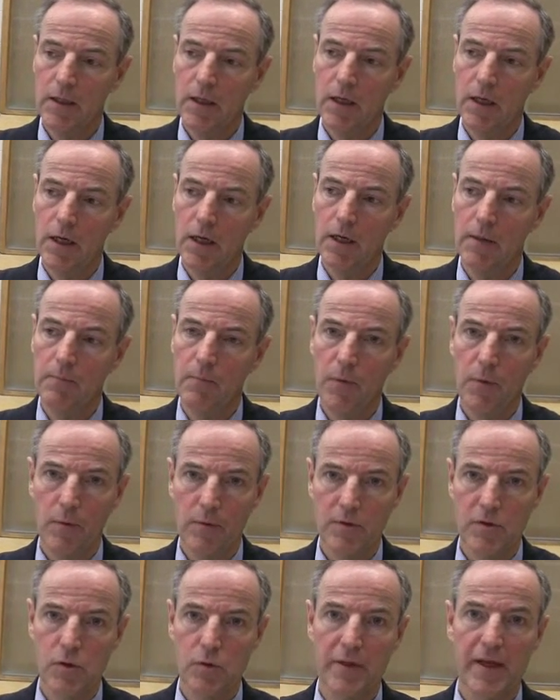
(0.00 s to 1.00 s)
Um,
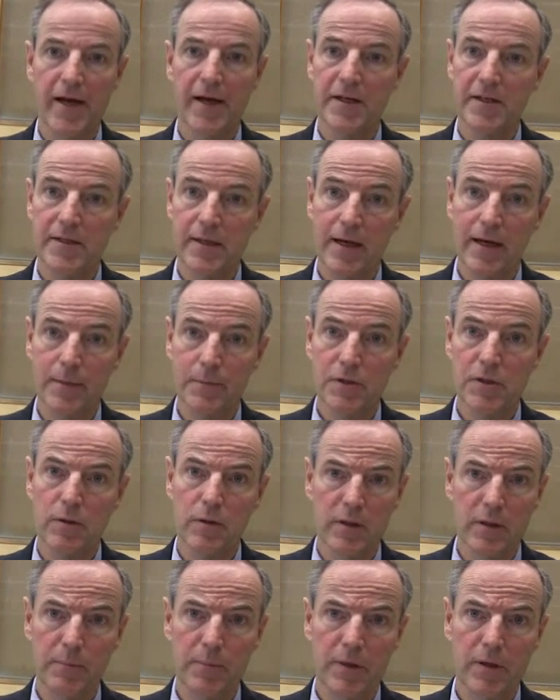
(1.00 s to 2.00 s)
so that is
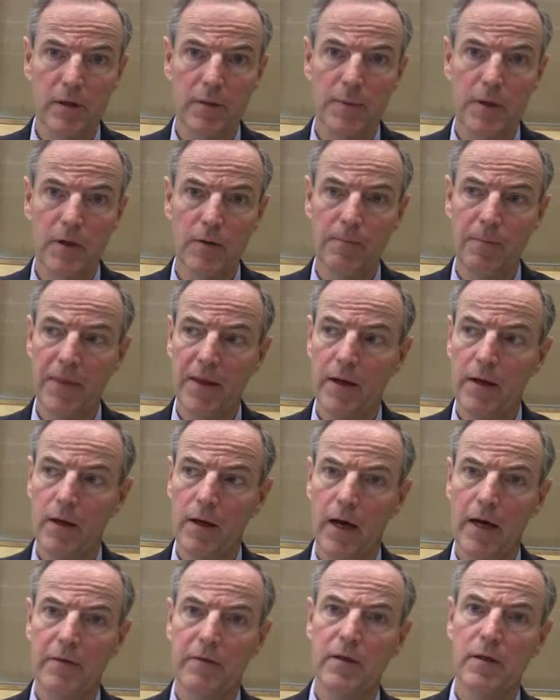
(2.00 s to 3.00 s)
absolutely paramount.
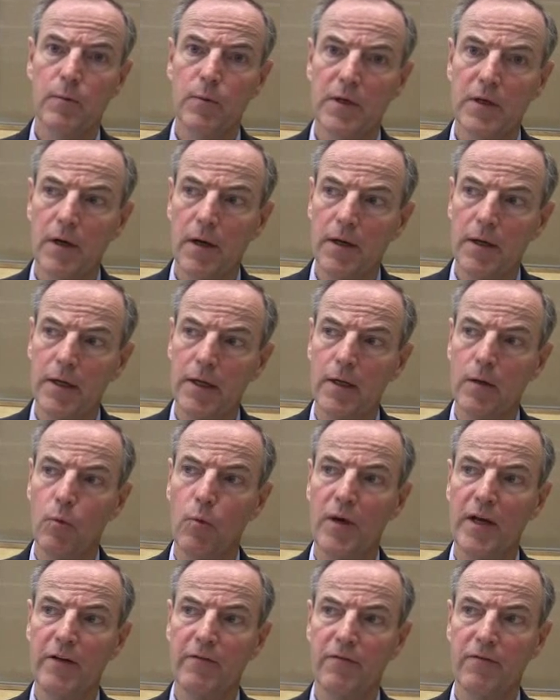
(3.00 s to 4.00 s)
I think we got to get
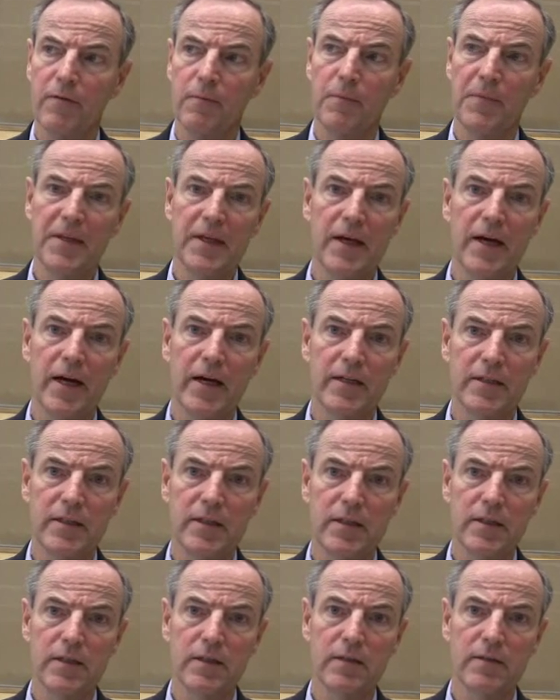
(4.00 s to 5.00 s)
away from the
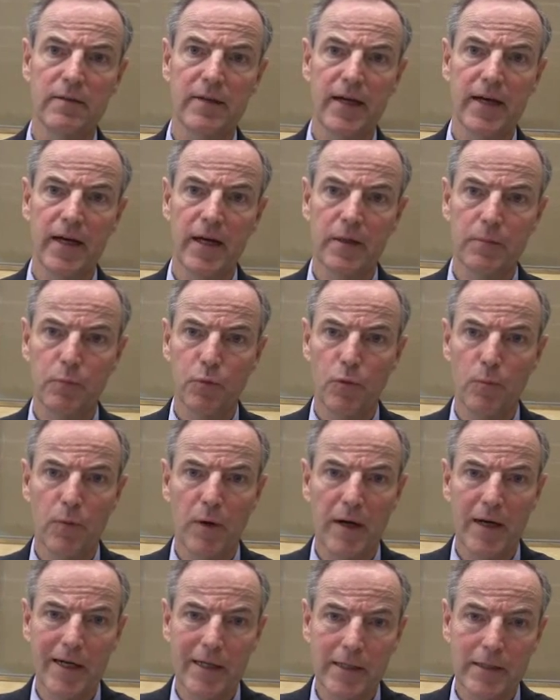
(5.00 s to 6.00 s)
idea that
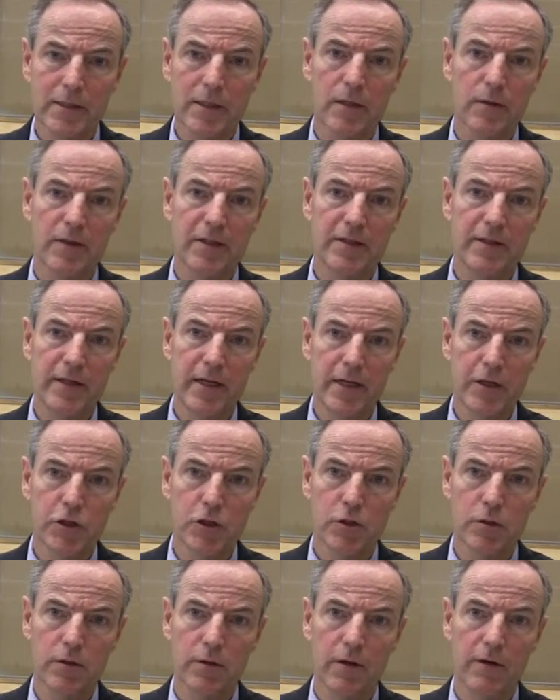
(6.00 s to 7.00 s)
proprietary
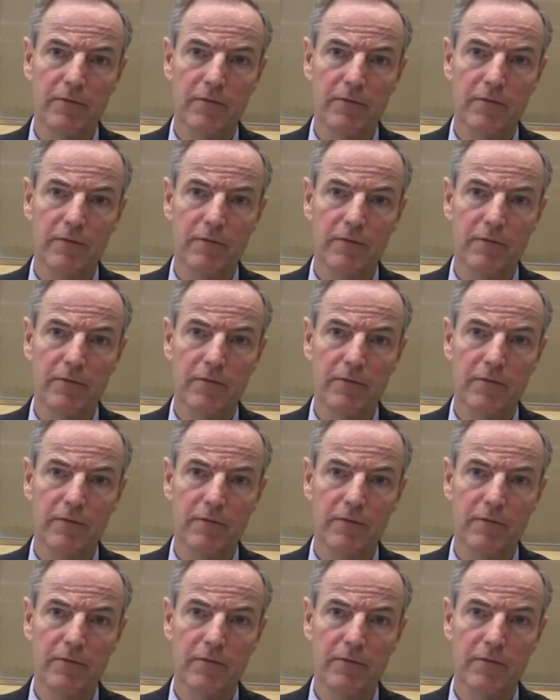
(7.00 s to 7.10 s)
nature